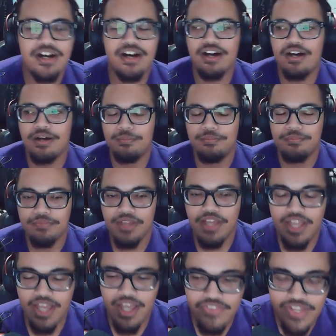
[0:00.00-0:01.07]
And
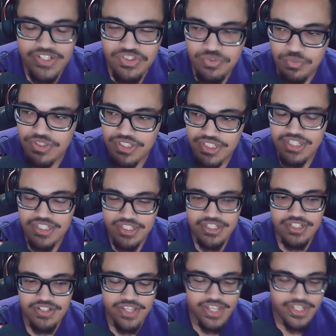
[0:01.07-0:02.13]
that's
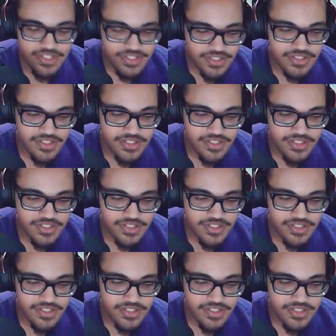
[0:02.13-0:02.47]
really like,